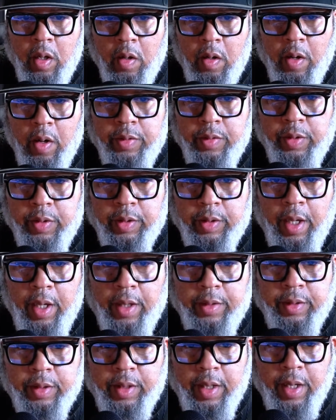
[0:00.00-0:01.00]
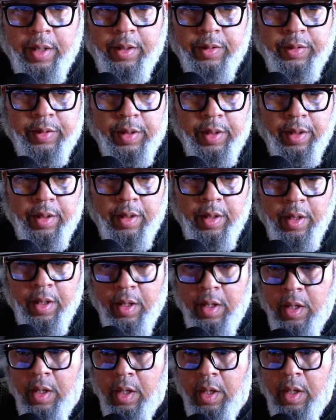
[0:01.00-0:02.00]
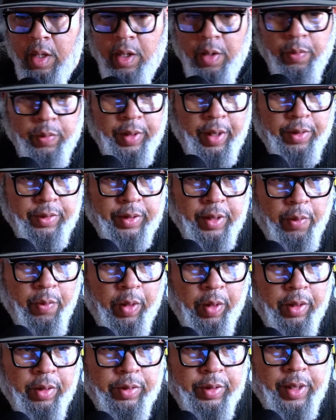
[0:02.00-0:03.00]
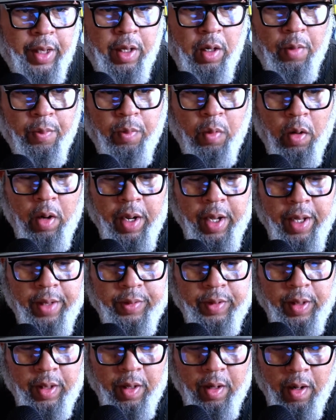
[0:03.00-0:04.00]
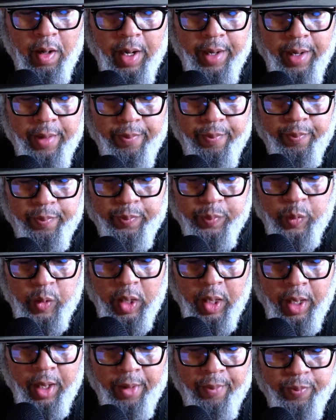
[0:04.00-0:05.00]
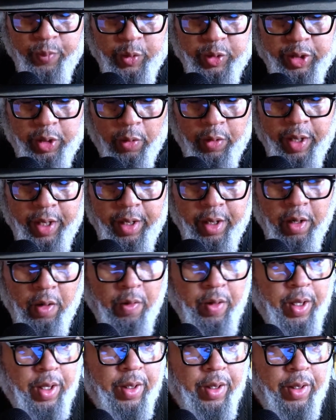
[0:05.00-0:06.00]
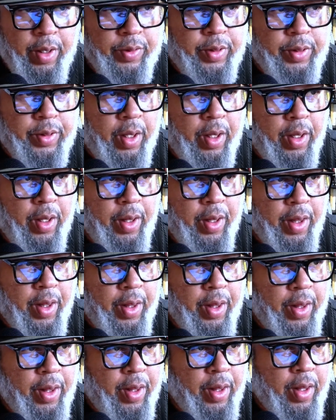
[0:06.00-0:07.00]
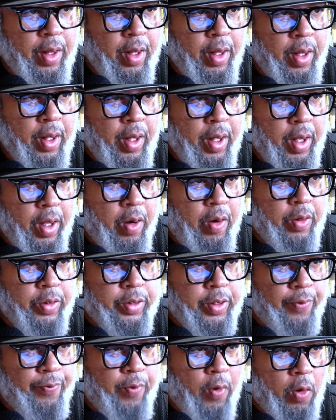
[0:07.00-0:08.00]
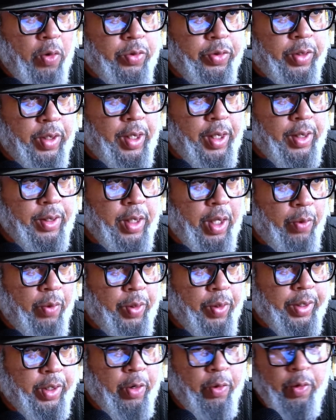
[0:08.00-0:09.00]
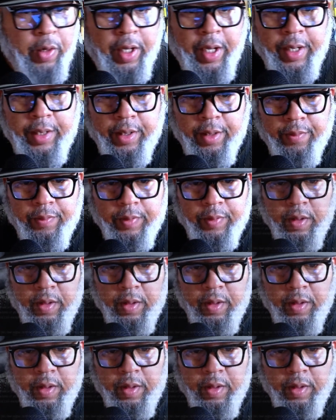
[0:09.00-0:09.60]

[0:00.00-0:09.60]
All right, so you guys can kind of see when I say we're gonna stay on brand. All right. So here's the first thing that we created